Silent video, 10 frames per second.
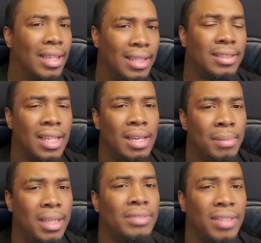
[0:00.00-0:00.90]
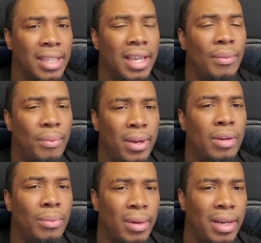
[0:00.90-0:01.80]
It's coming. It's finna get
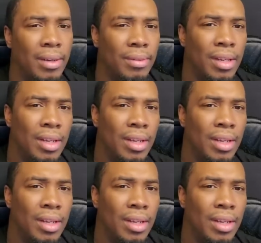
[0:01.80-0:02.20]
real, real.